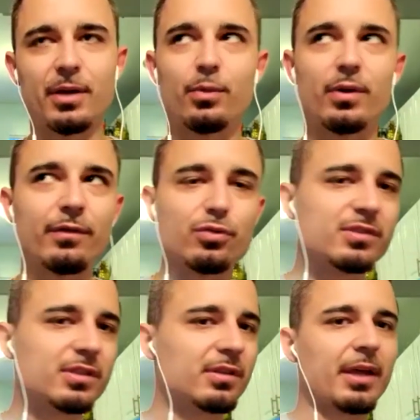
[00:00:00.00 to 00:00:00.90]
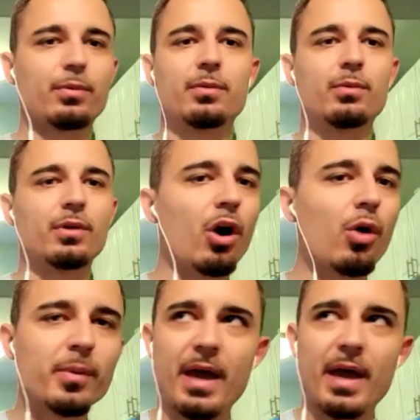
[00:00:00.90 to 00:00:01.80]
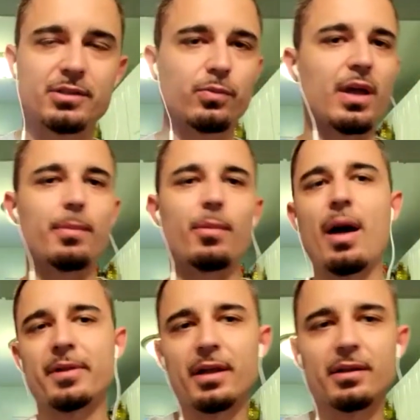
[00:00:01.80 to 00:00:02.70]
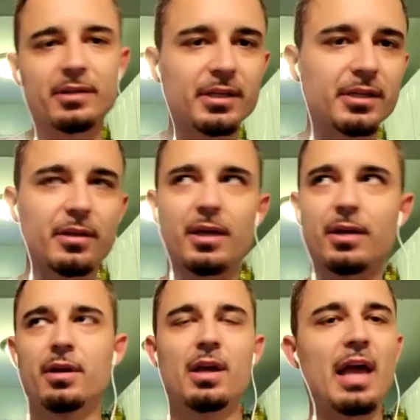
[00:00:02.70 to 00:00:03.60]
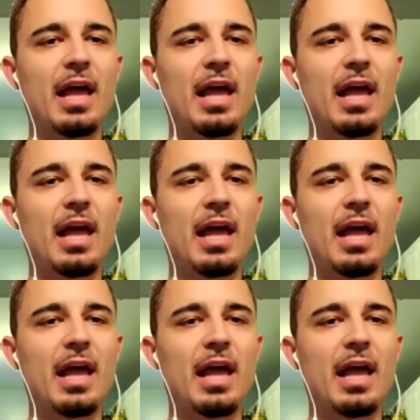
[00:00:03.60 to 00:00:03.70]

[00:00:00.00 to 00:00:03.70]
Like, whenever you see, like, when Kobe passed away, Muhammad Ali, like,